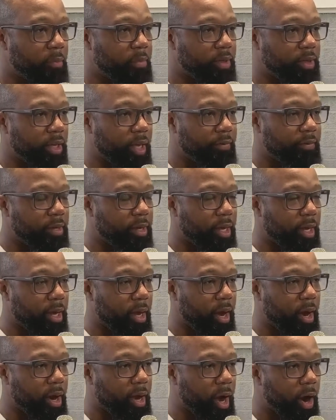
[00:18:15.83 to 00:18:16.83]
believe in their
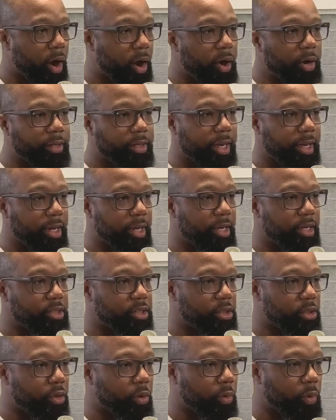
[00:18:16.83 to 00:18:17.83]
heart that he
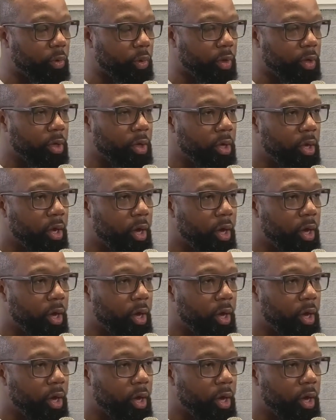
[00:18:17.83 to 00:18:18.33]
is Lord,